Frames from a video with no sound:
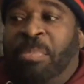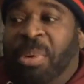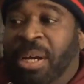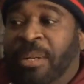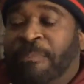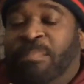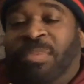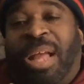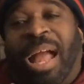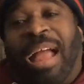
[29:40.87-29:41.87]
But
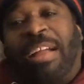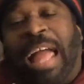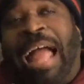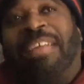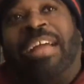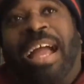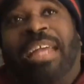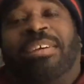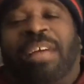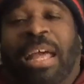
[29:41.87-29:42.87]
I kind of,